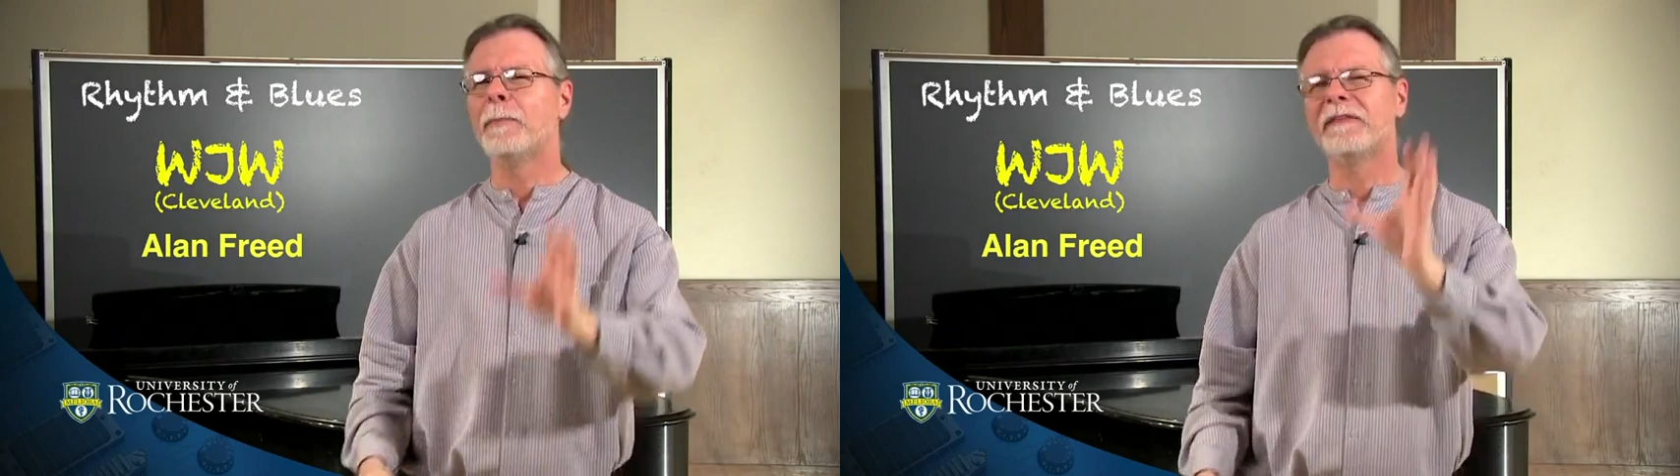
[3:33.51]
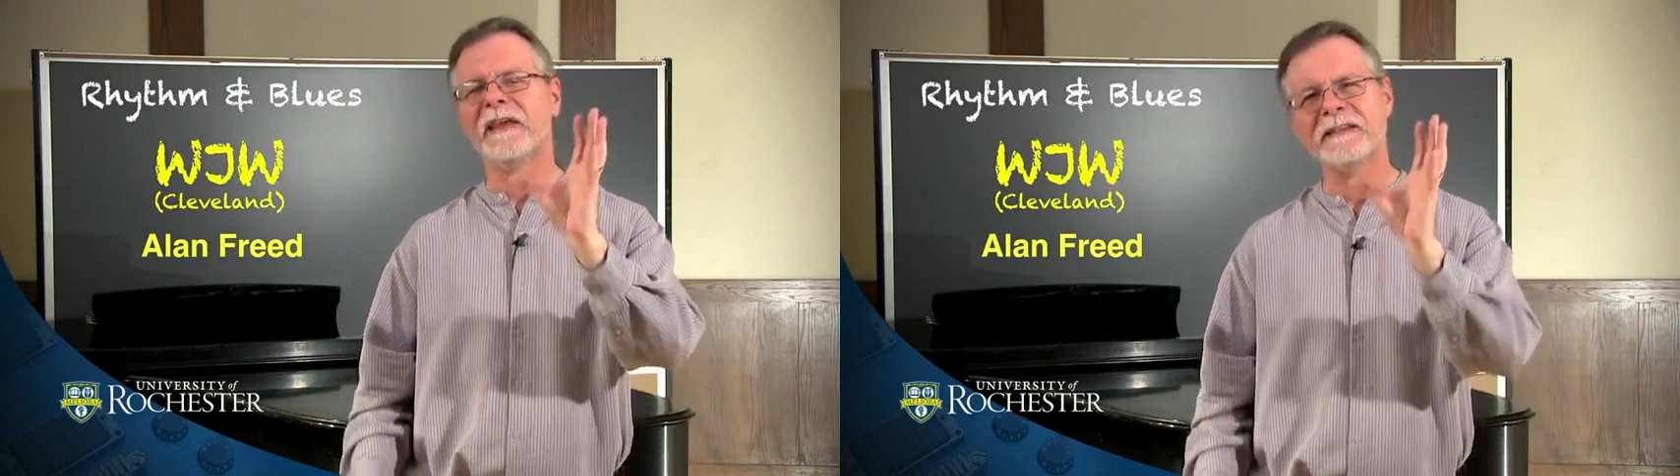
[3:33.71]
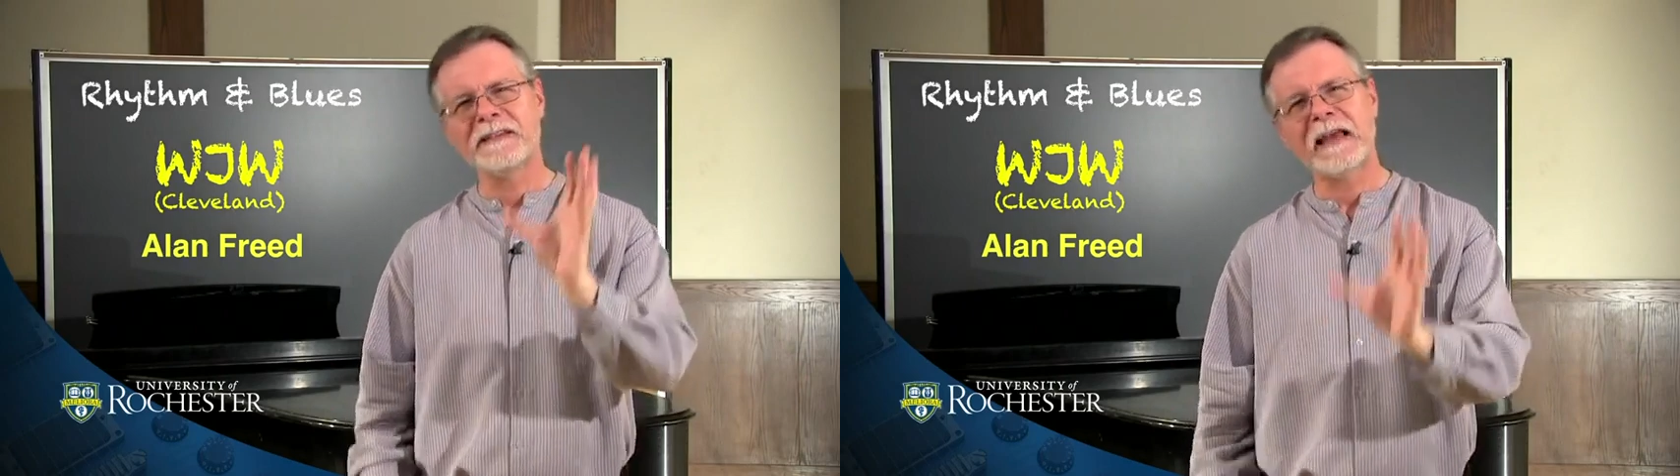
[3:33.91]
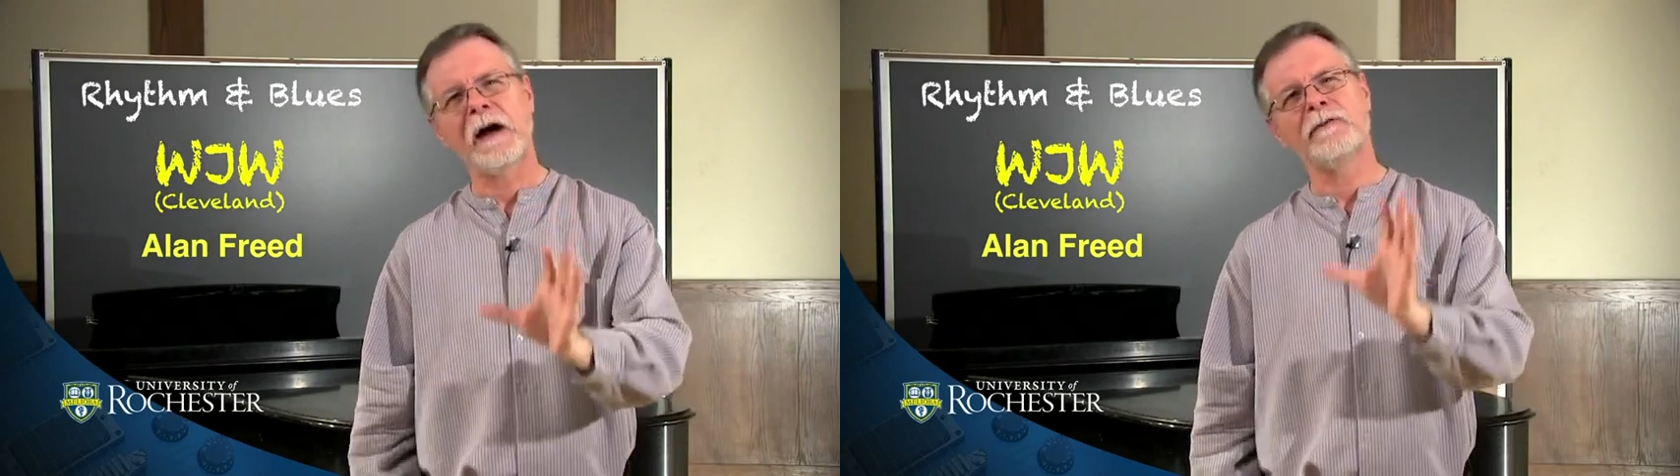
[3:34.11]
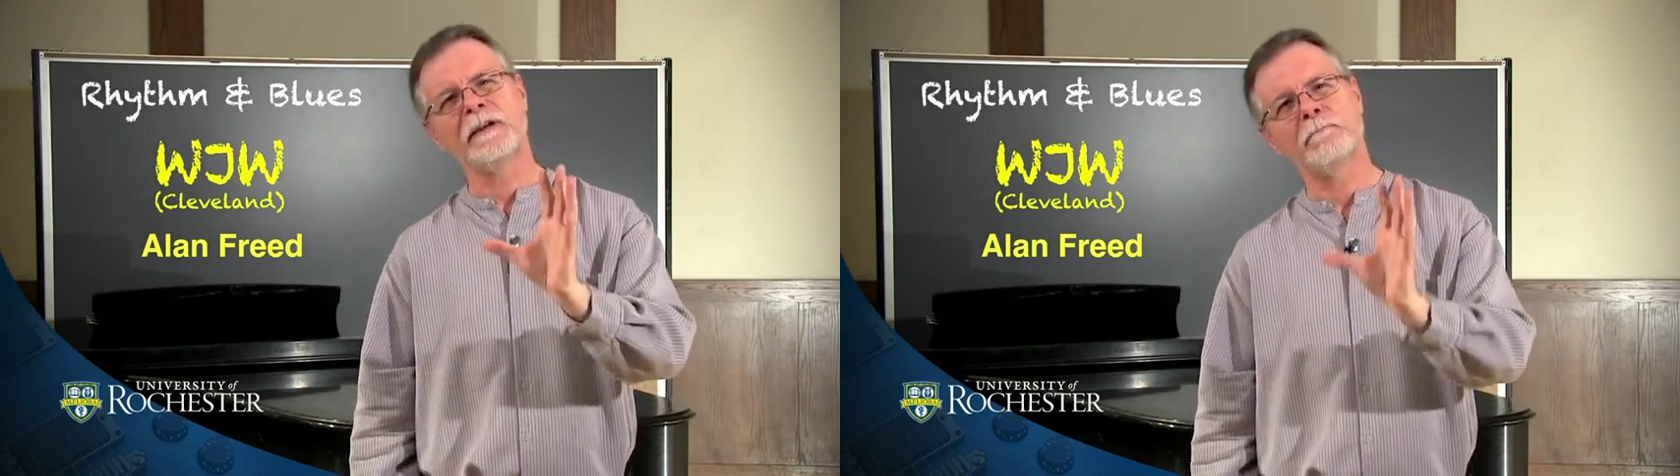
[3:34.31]
but they
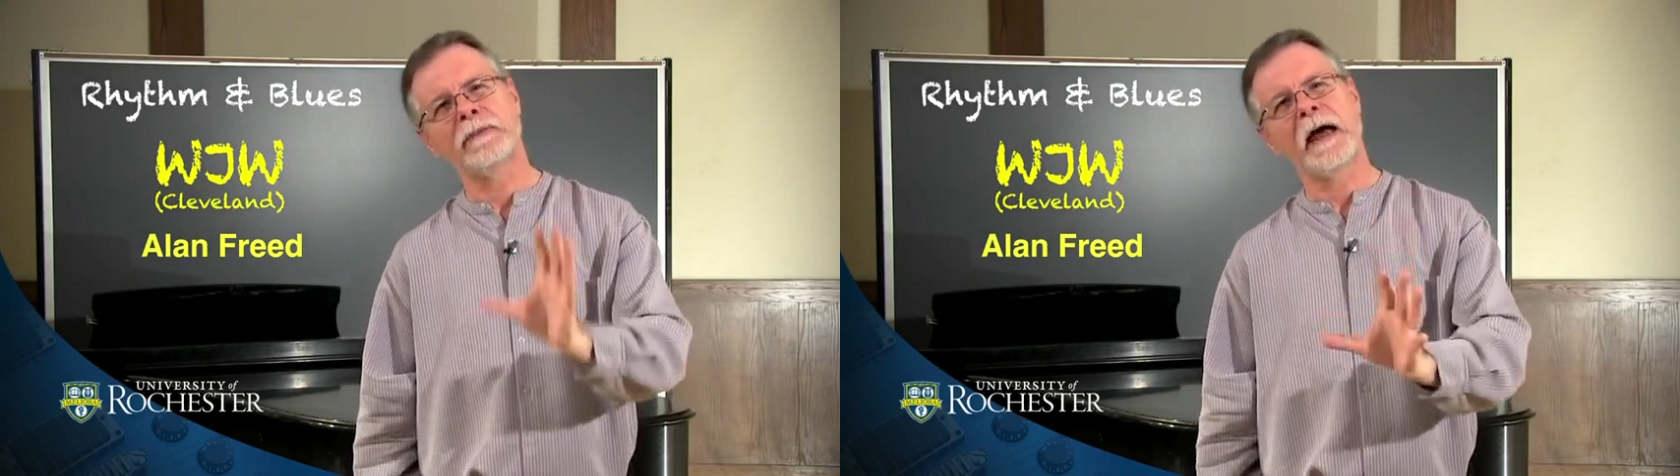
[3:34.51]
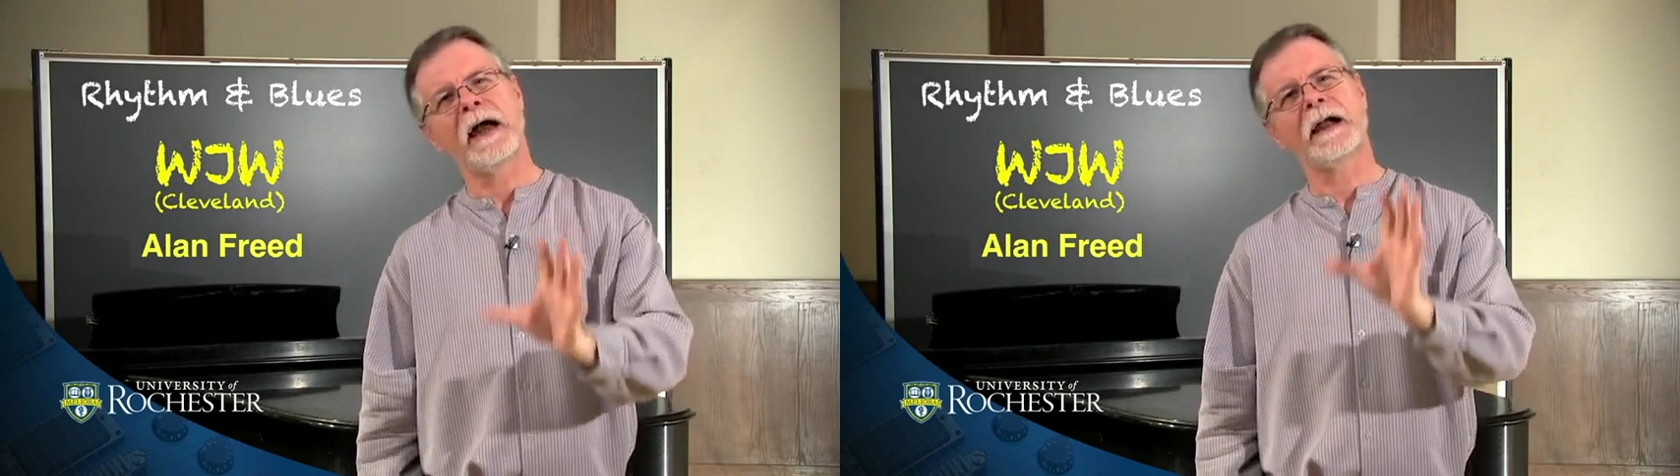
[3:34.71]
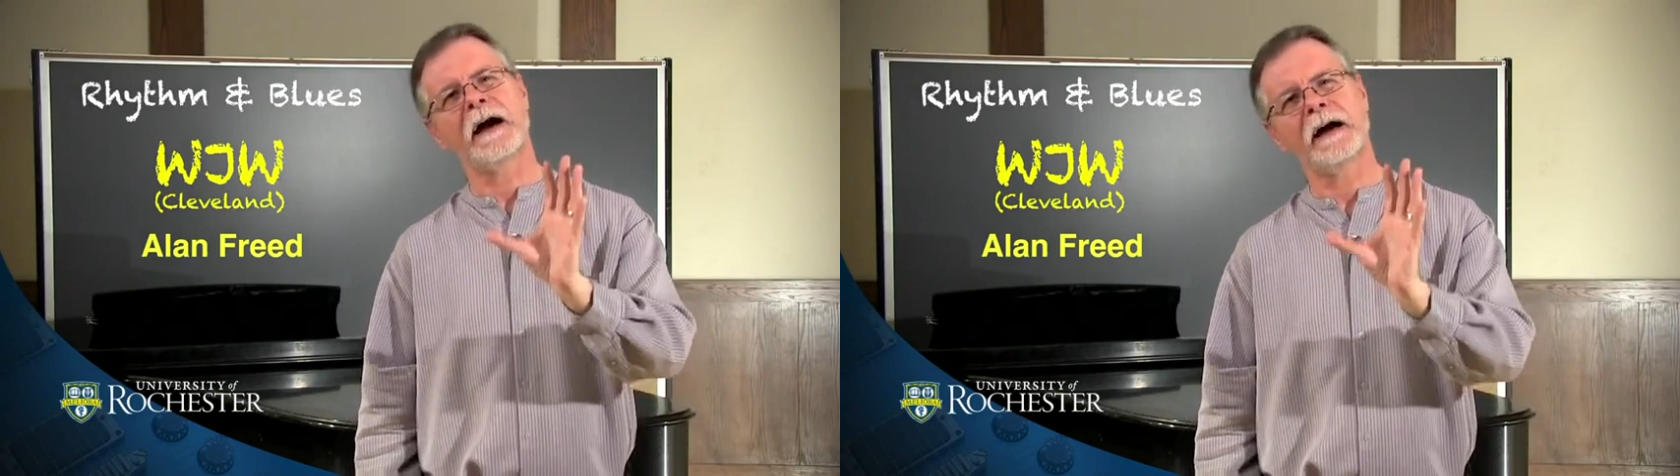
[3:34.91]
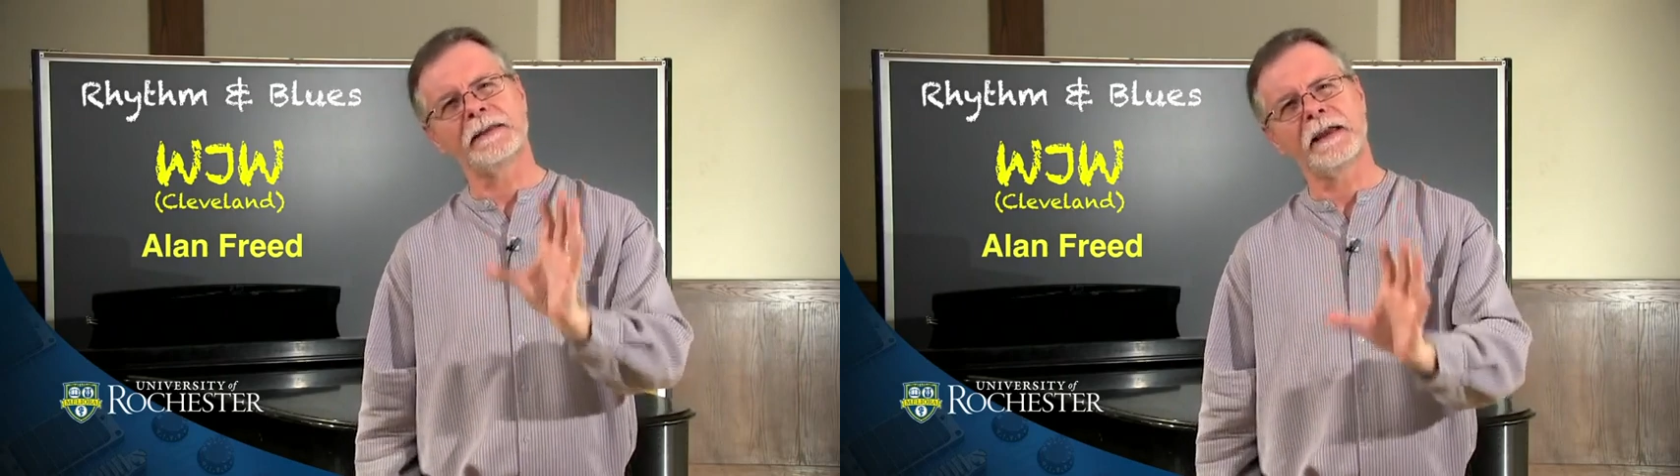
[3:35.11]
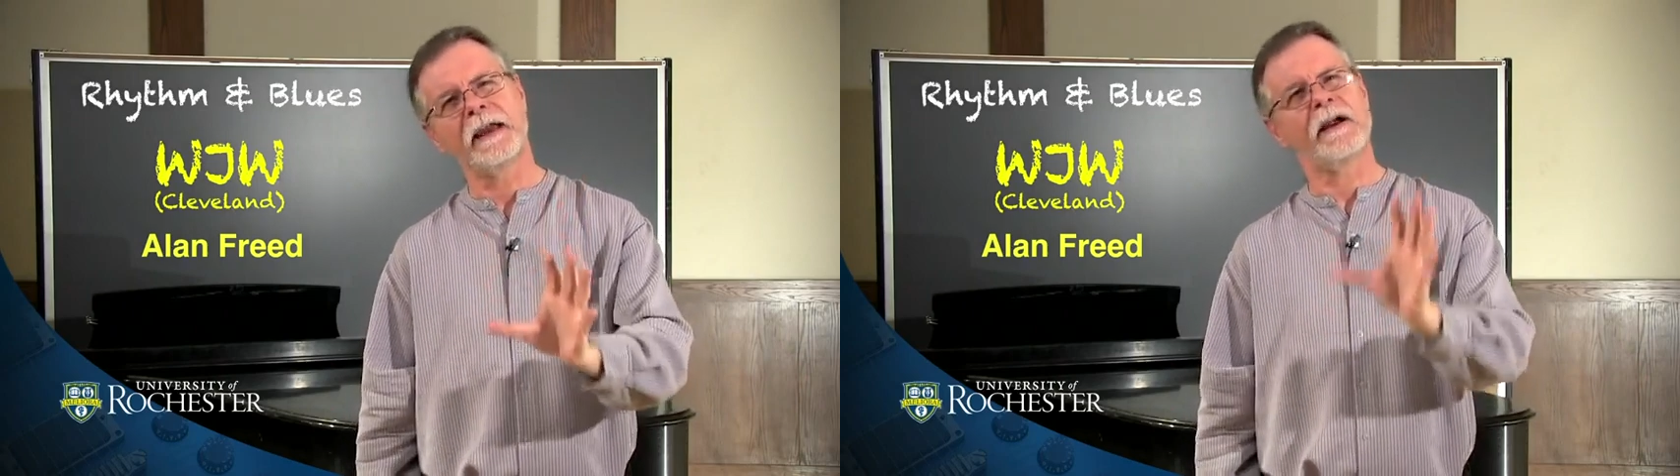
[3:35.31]
sounded black
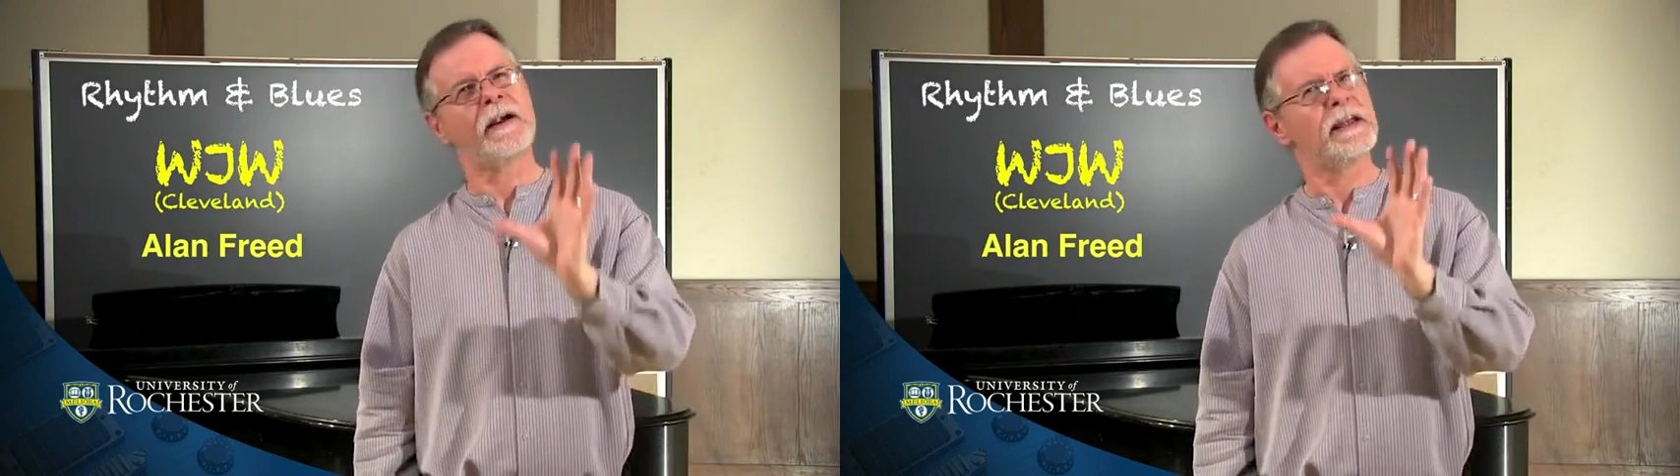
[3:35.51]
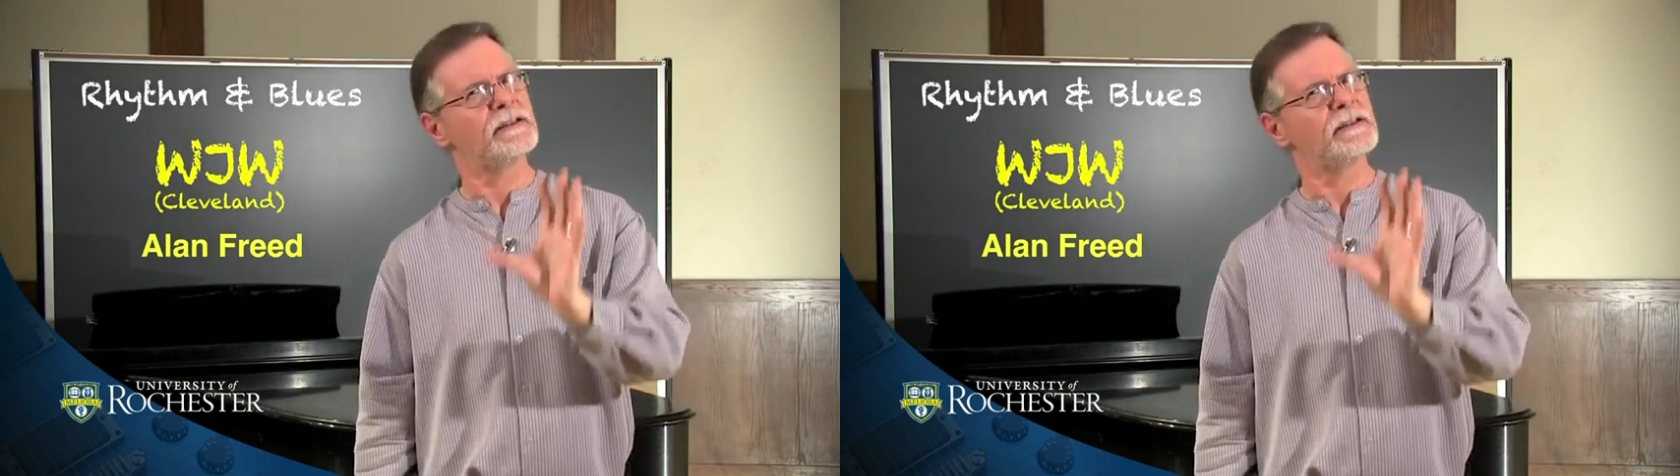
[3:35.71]
on the air.